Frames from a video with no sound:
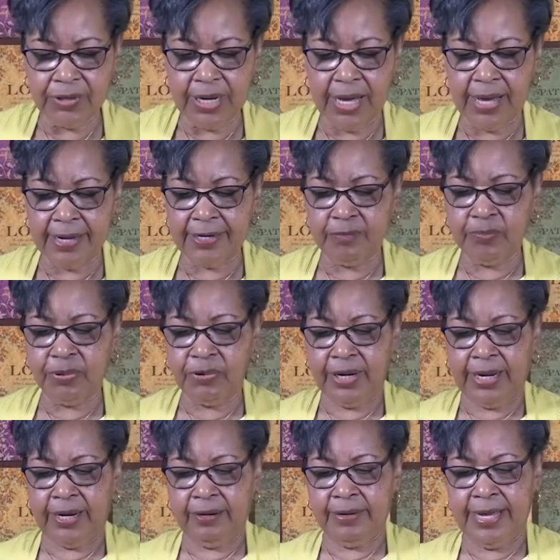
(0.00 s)
to God in
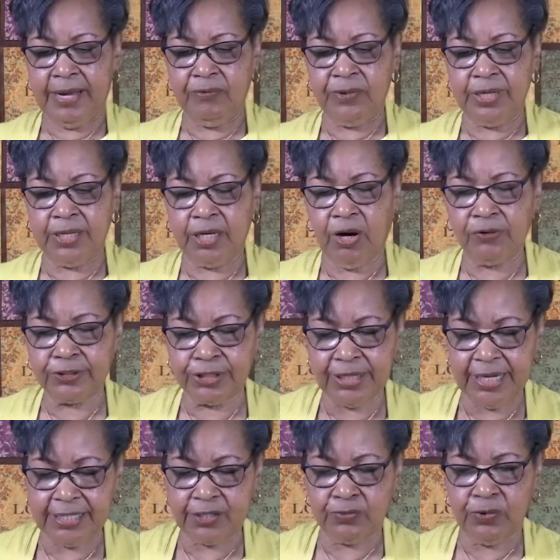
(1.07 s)
prayer and we go to
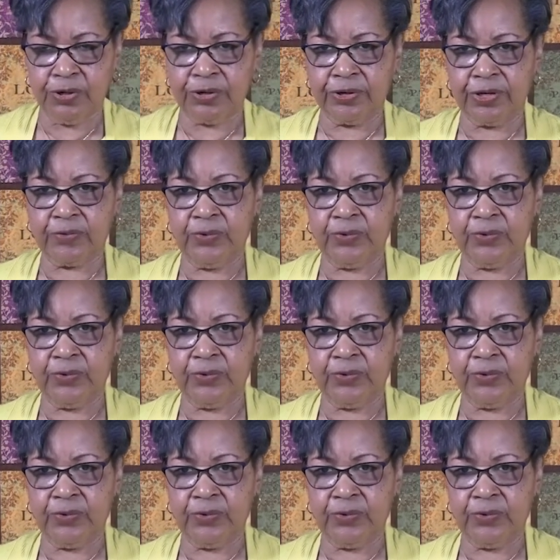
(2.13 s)
his word,